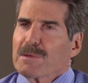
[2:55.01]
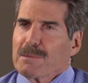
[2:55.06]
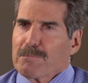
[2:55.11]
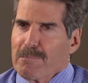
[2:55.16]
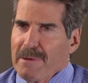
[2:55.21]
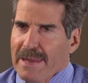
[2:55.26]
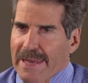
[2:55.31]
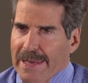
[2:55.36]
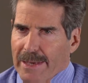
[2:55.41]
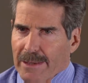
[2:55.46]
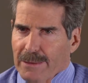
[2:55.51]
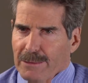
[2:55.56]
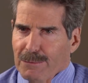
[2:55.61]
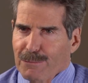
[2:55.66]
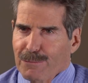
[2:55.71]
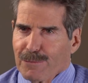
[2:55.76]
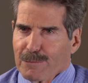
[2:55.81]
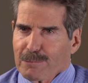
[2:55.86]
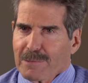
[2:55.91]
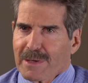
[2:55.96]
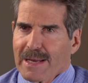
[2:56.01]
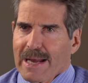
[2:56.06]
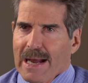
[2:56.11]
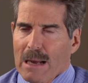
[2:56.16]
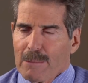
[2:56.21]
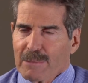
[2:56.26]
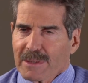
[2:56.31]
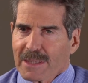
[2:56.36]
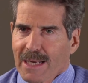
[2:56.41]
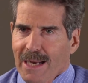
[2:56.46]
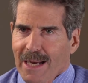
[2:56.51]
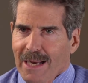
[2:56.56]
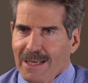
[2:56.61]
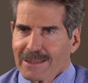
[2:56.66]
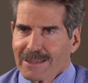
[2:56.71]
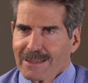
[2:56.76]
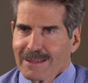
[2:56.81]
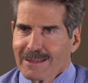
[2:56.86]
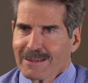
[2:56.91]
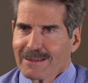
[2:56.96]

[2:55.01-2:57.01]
been banned from Comic Con?